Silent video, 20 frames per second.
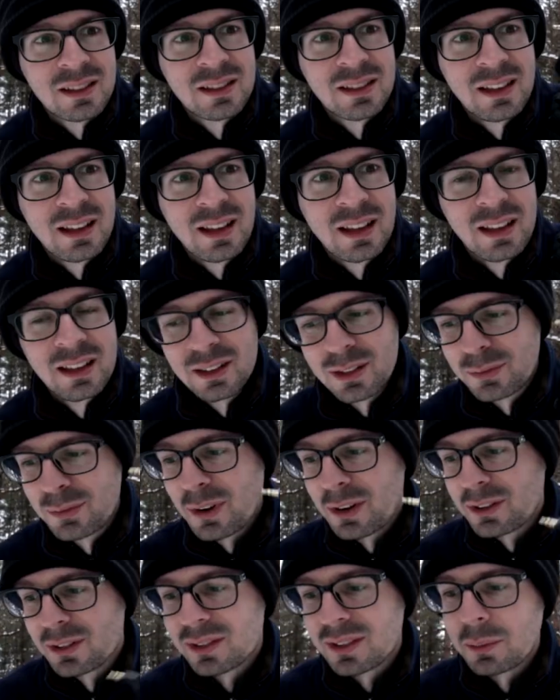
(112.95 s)
See, it's
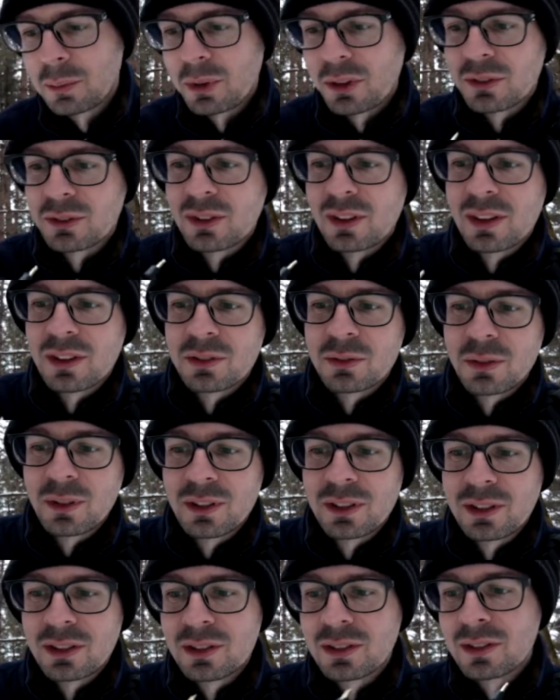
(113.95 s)
very similar to this
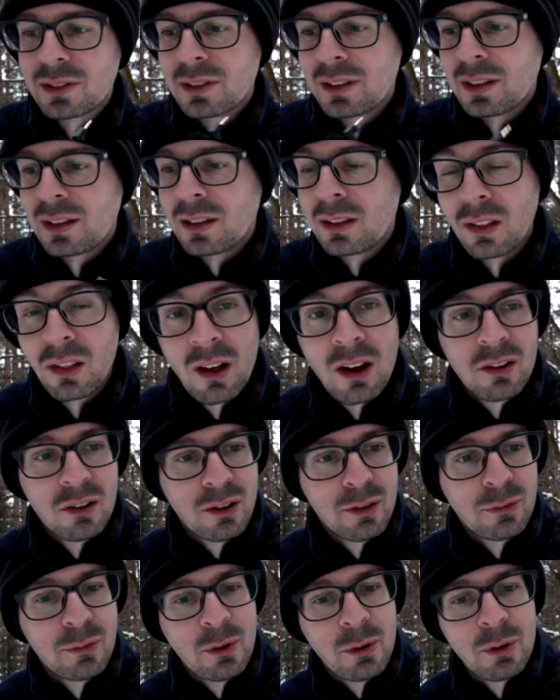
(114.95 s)
one. It's
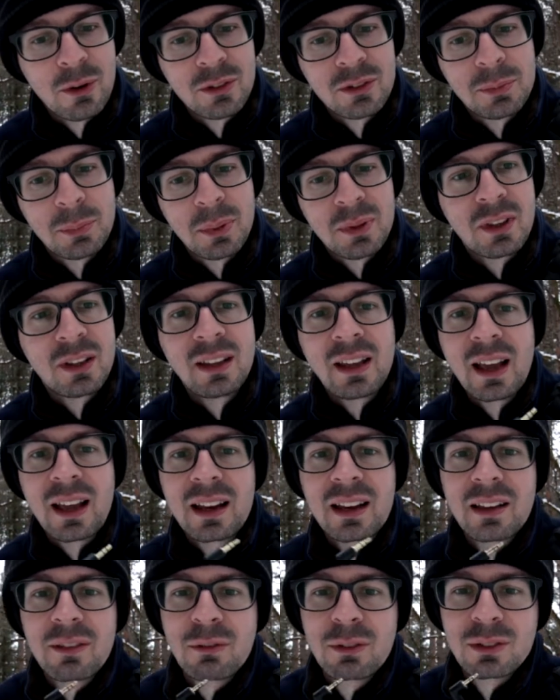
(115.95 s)
longer of course, but the
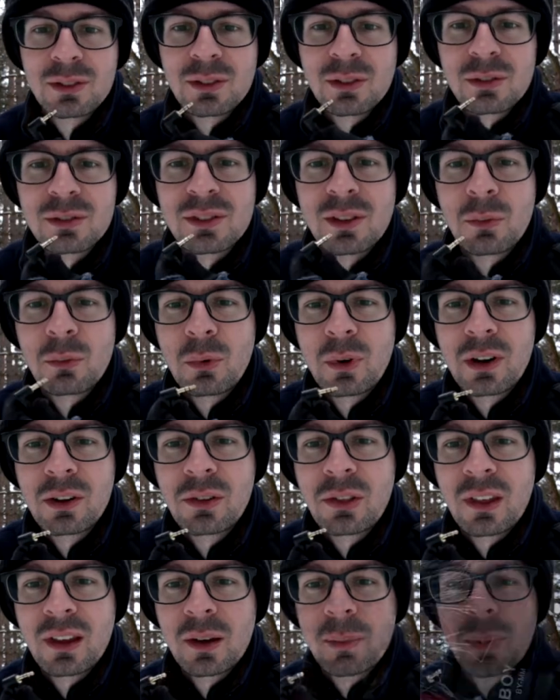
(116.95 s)
negative is there's some weird thing